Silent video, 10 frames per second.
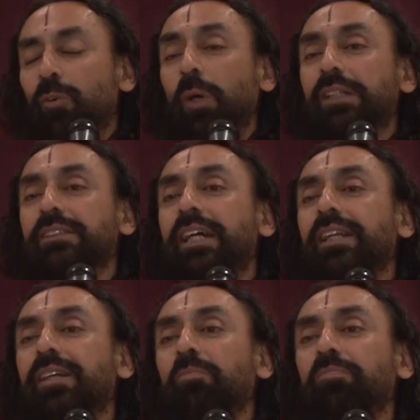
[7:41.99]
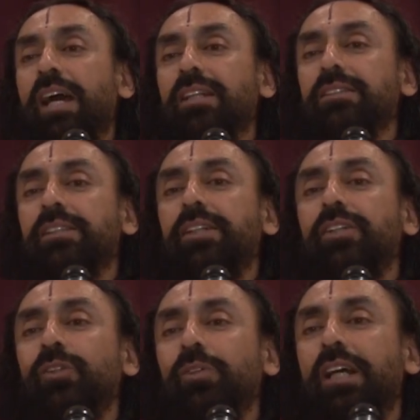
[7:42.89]
What is that comparison?
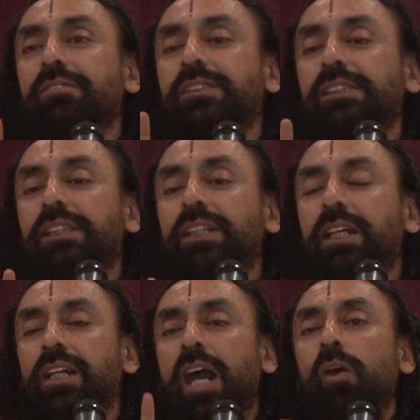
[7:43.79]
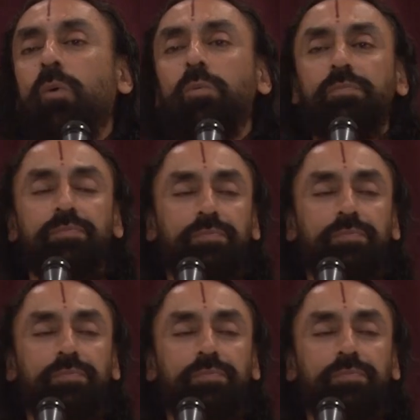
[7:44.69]
You have seen a cow